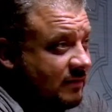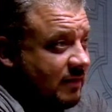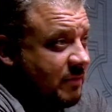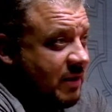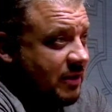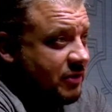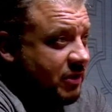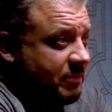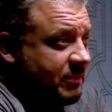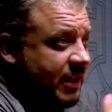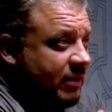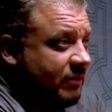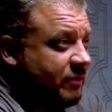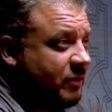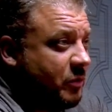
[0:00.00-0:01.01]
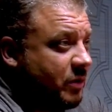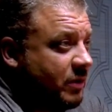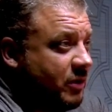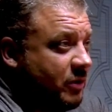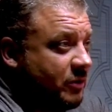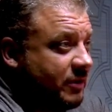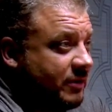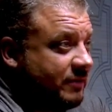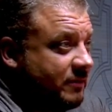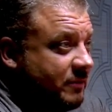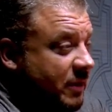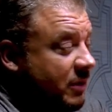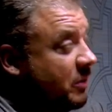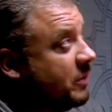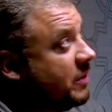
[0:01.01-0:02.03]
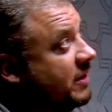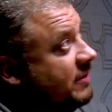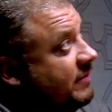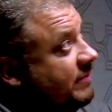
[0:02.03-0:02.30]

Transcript: I mean, I jumped out of Ford, going, "Well, Lord,